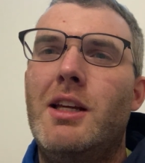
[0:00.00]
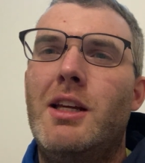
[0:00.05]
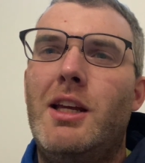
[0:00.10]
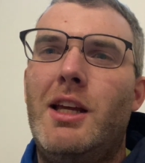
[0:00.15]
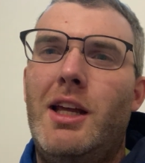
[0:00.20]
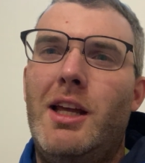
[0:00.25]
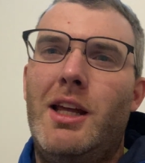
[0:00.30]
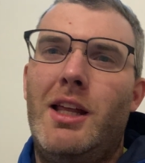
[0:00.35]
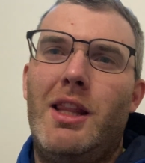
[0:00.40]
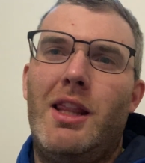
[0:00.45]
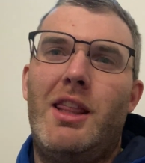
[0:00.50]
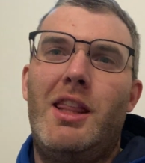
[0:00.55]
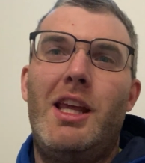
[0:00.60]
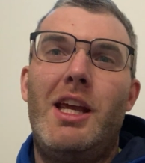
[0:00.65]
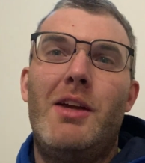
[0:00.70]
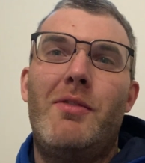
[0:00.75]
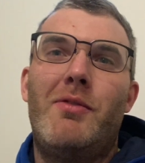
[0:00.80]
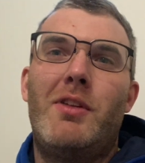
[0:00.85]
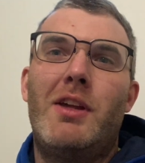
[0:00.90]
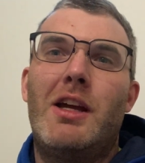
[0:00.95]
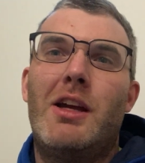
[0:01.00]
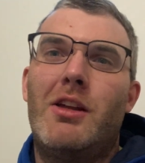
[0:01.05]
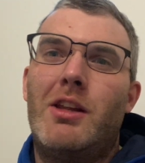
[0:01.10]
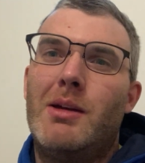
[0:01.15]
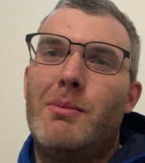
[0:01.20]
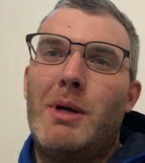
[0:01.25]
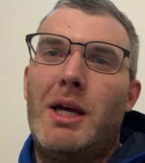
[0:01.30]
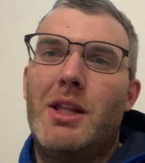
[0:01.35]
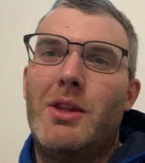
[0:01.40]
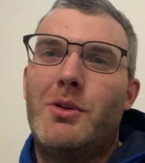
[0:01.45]
and thankfully I only
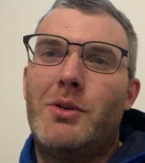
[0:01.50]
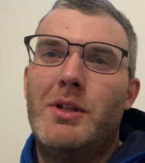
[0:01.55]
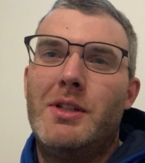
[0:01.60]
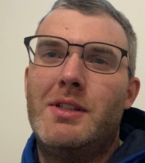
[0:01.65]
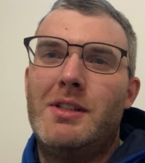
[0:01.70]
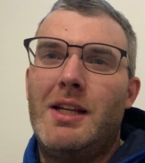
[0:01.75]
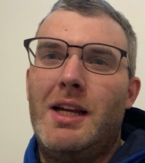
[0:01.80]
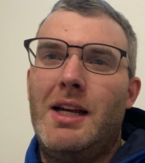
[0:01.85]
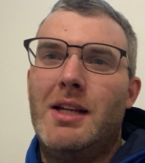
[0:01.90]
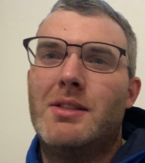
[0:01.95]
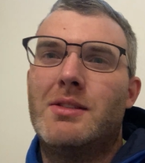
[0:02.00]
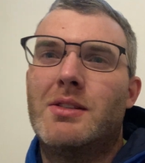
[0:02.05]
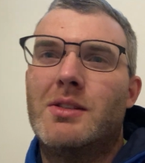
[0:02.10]
bought 3 sets,